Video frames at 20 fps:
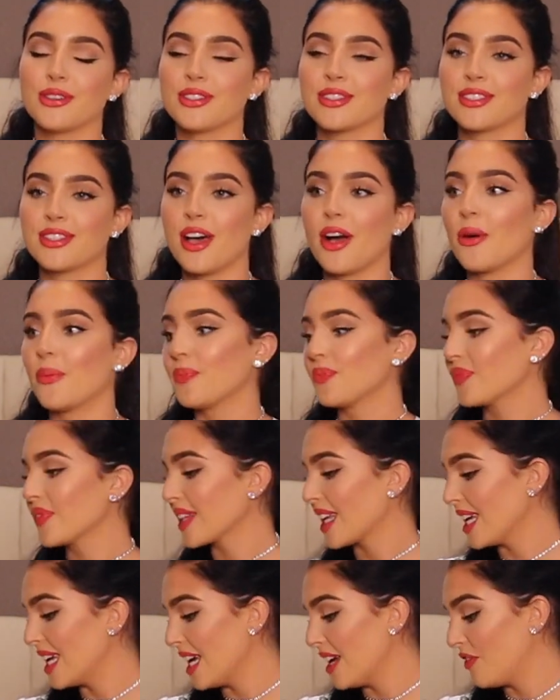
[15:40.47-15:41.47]
So
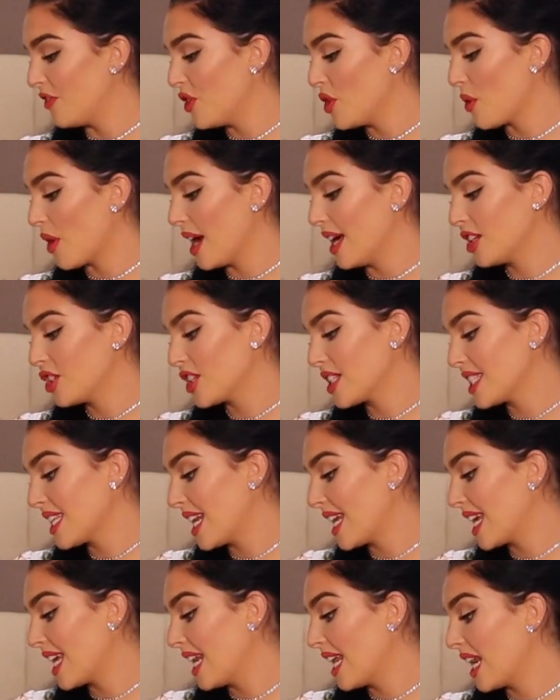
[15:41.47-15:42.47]
if you are interested
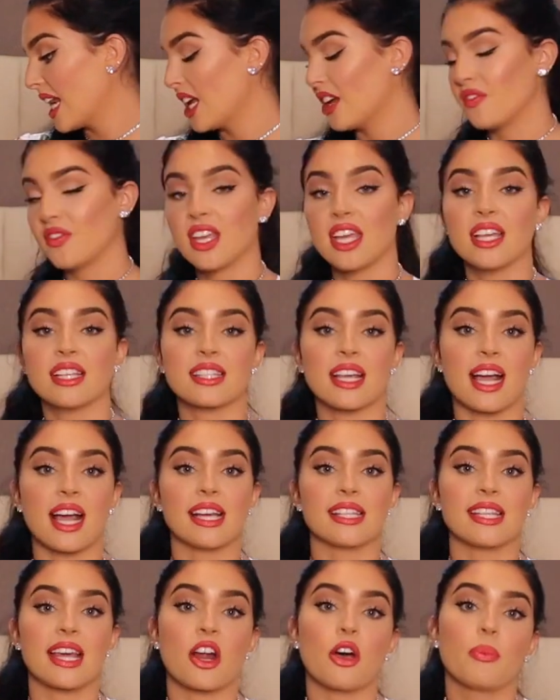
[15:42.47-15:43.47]
in getting any of these, like
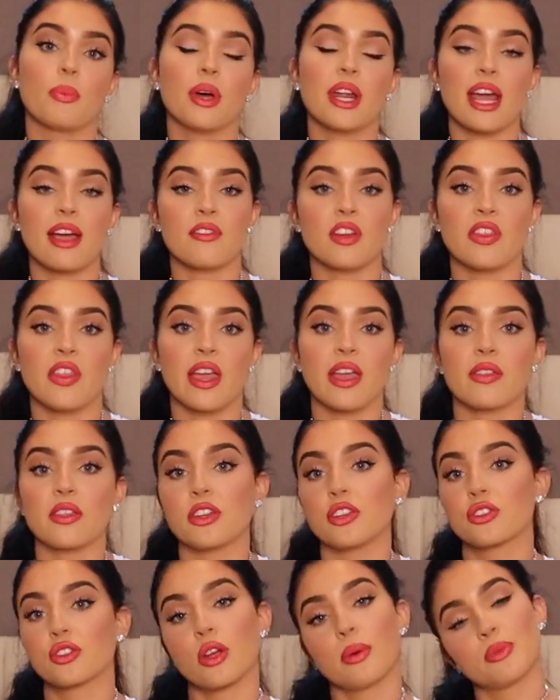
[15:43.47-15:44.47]
I said, I'll put everything in the
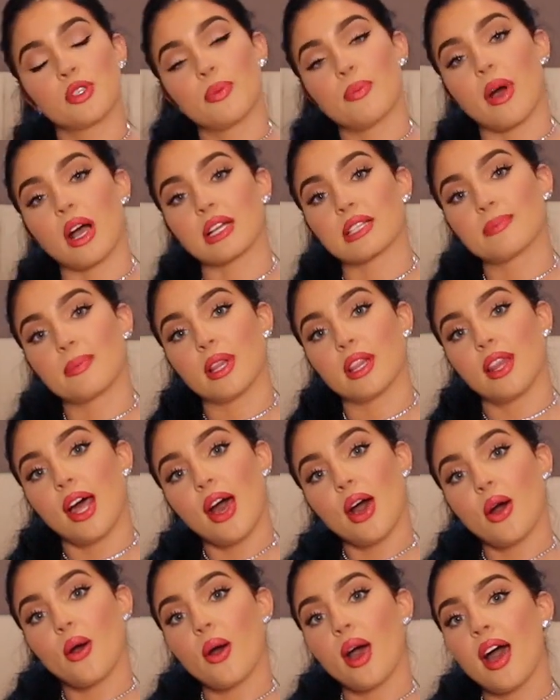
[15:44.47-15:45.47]
description box
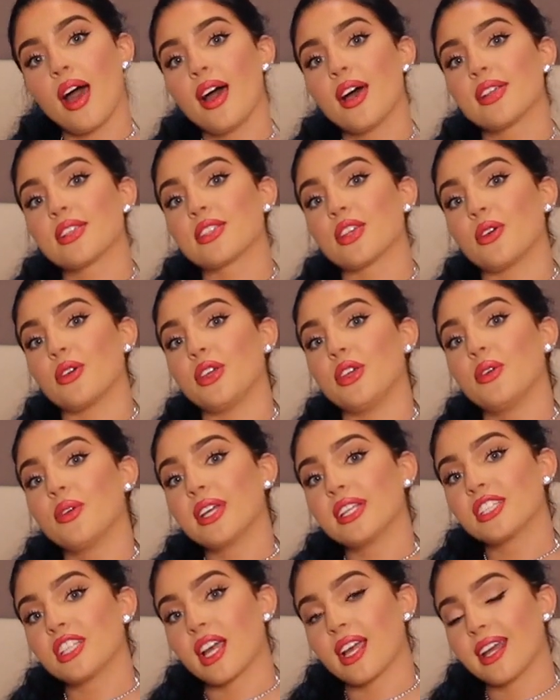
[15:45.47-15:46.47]
below so you
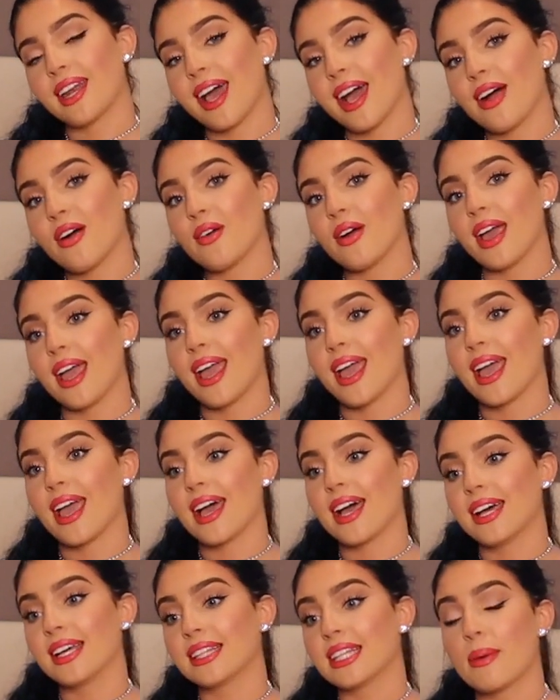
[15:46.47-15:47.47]
can check it out
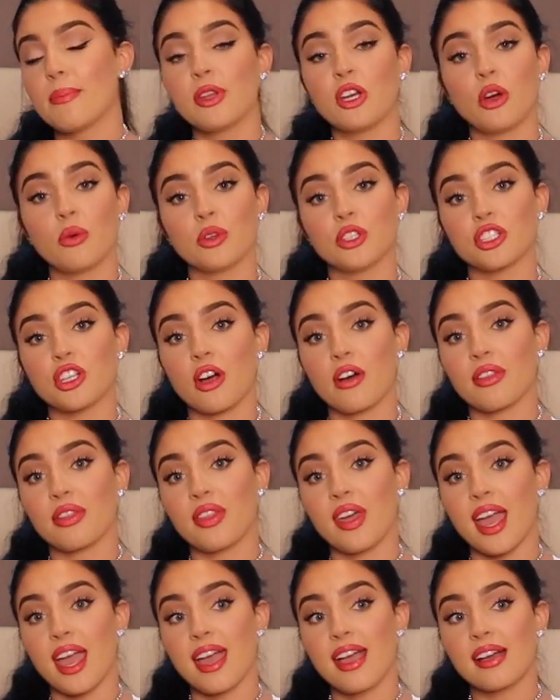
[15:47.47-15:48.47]
and let me know what y'all
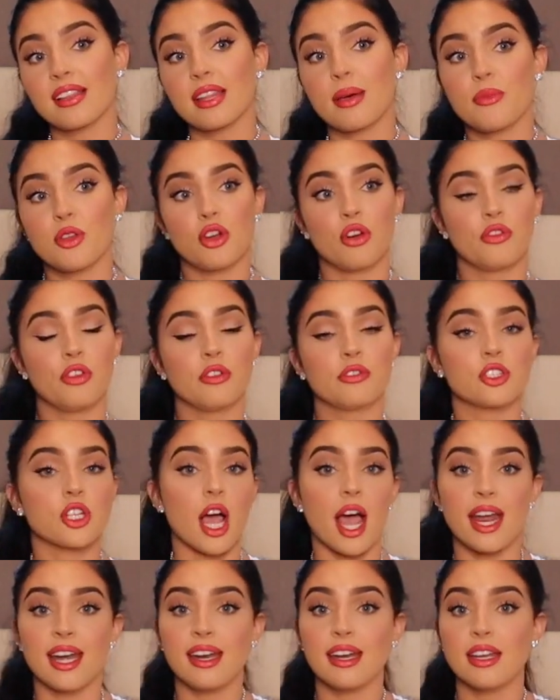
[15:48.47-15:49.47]
think. Let me know if you've
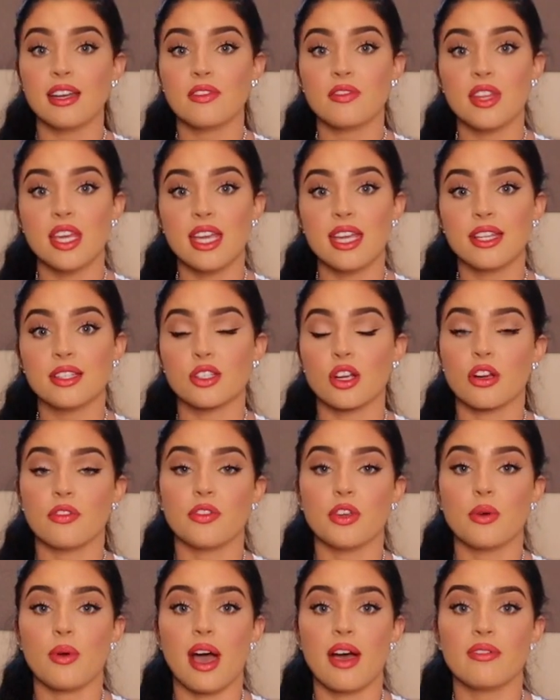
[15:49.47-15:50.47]
tried any of these or if
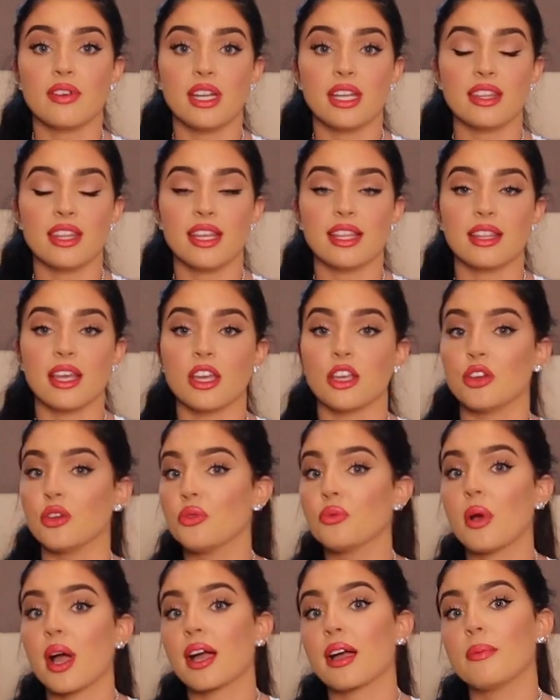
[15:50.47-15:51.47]
you have anything that
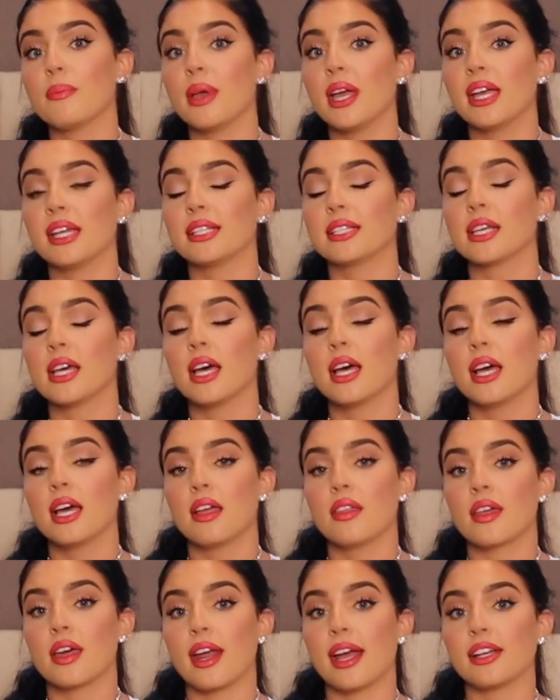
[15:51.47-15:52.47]
you recommend
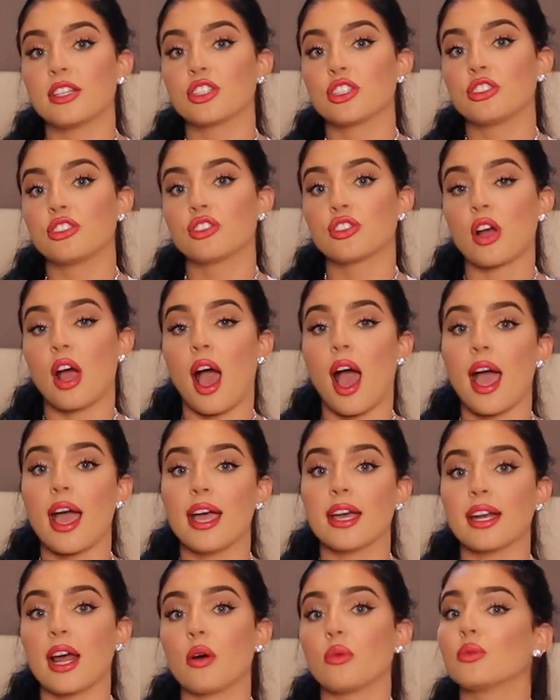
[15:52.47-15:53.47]
that I should try,
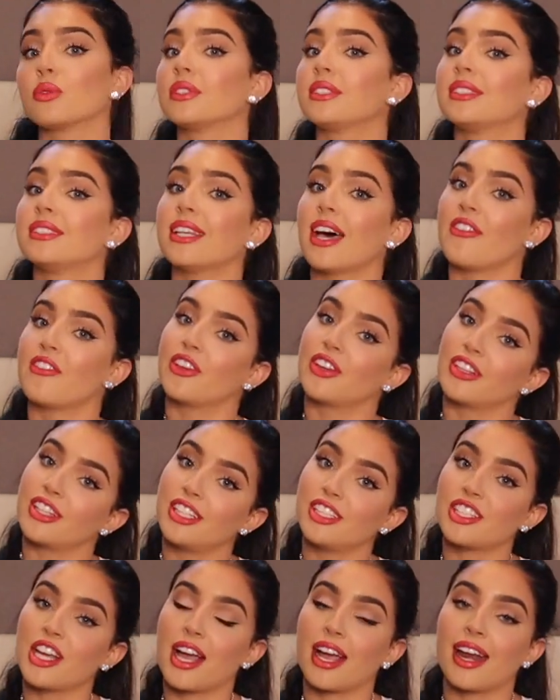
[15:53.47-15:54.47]
and I will
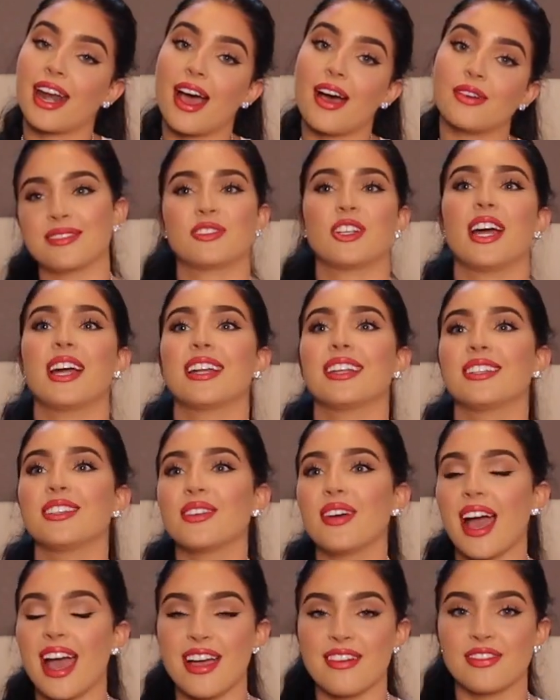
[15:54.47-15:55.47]
definitely check it out. I'm trying to
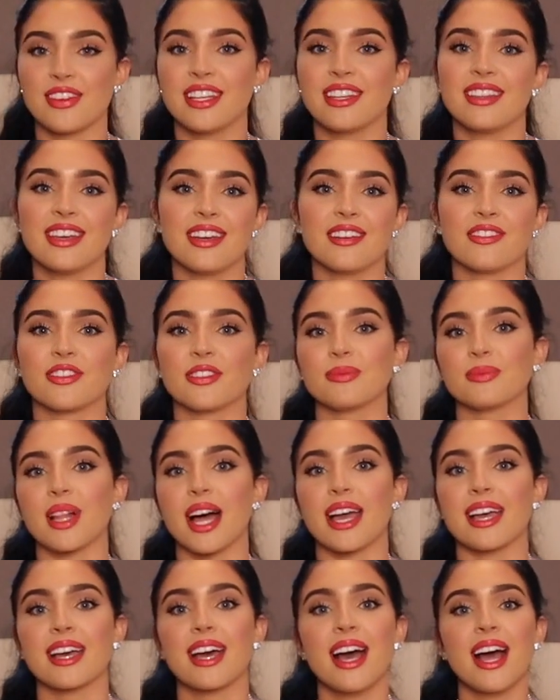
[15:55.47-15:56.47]
do everything from
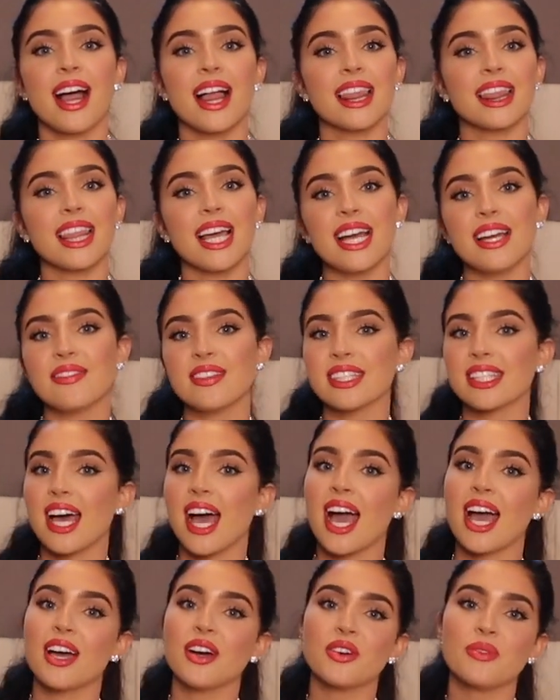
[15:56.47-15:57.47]
like
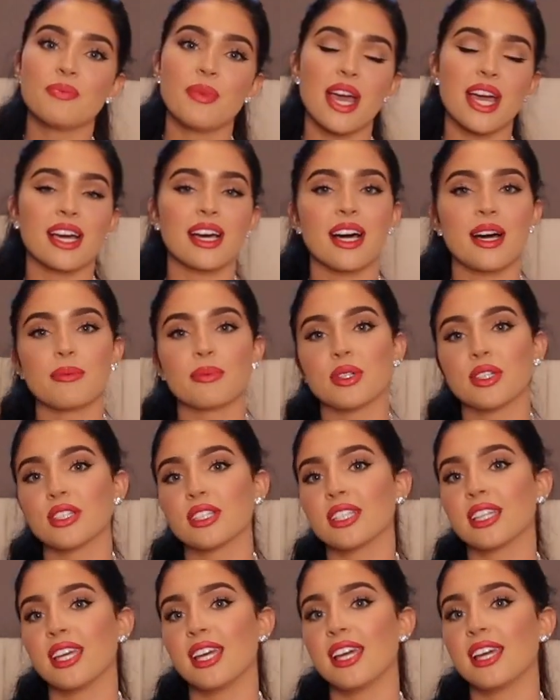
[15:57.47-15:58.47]
lifestyle, makeup,
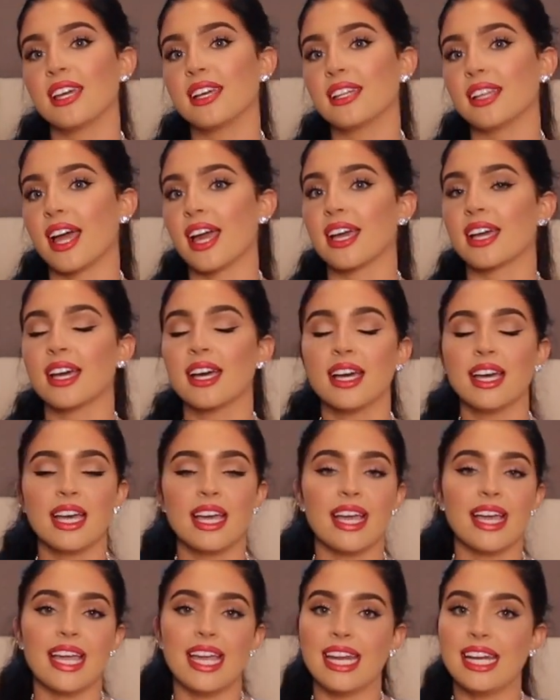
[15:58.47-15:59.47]
cooking, like
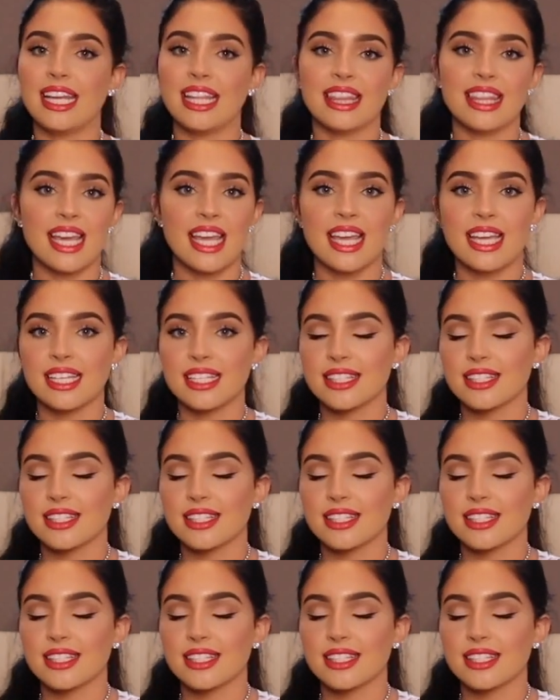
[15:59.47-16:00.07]
anything.